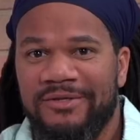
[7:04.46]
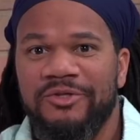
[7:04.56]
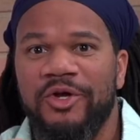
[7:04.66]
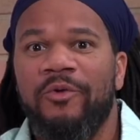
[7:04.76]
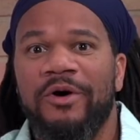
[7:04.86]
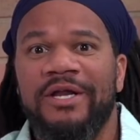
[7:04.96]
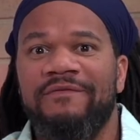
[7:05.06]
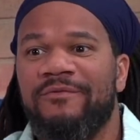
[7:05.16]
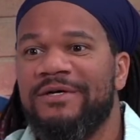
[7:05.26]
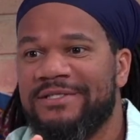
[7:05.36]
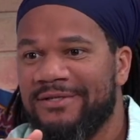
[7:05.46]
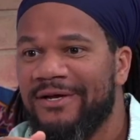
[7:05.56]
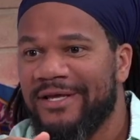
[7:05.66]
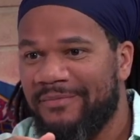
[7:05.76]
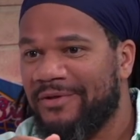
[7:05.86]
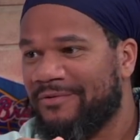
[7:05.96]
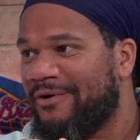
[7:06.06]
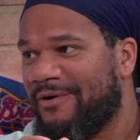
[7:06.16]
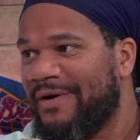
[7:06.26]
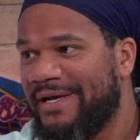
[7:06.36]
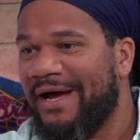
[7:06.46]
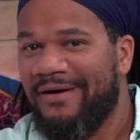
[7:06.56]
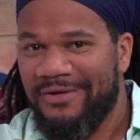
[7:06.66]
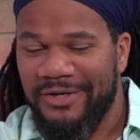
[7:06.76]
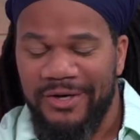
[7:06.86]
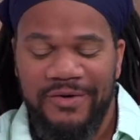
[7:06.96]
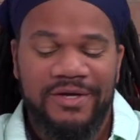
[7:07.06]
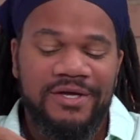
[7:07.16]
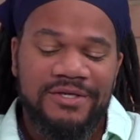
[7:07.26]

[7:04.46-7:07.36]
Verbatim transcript: No one even wants to look at me the wrong way now, you know?